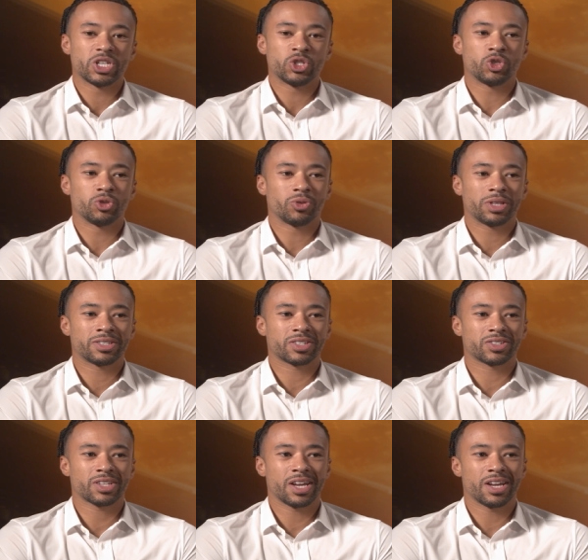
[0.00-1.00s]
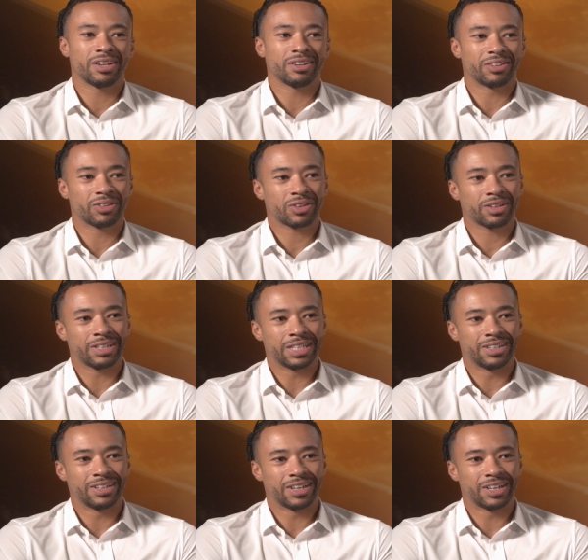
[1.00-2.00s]
So you know, there's a saying
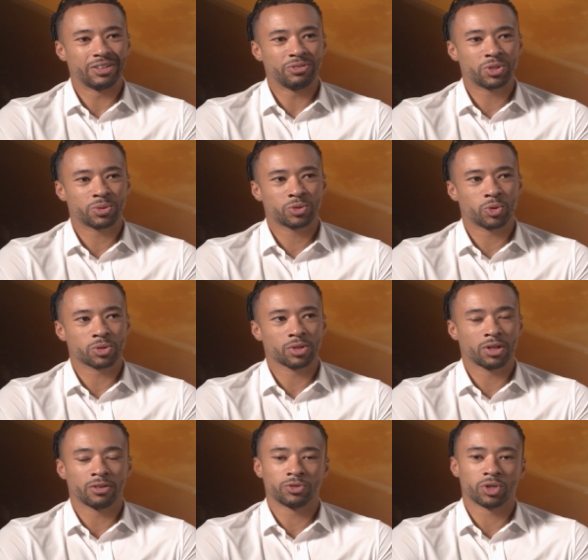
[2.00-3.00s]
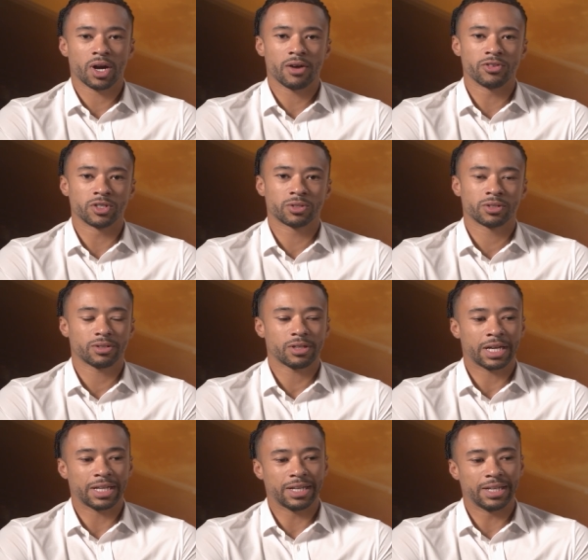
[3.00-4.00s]
in uh, it was talked to a lot of drivers,
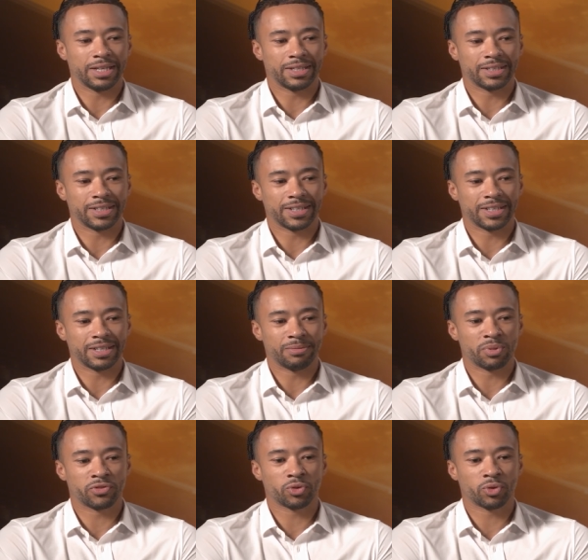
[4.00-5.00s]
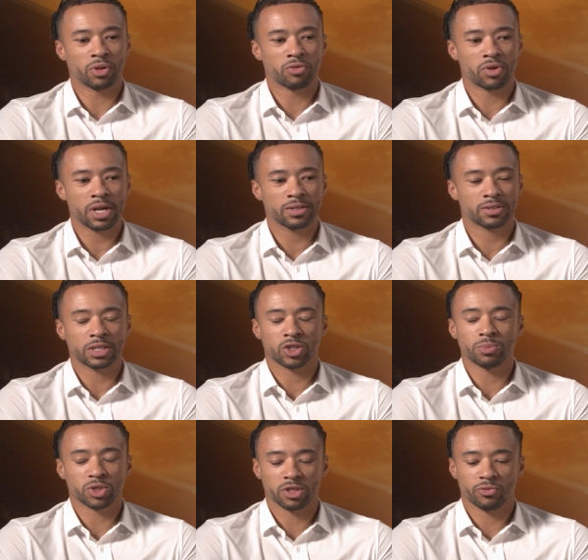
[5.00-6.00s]
and uh, before the race, there's
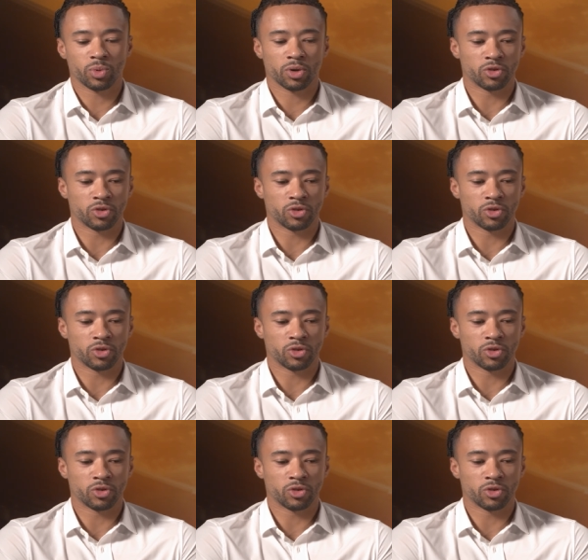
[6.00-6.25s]
some stuff you have got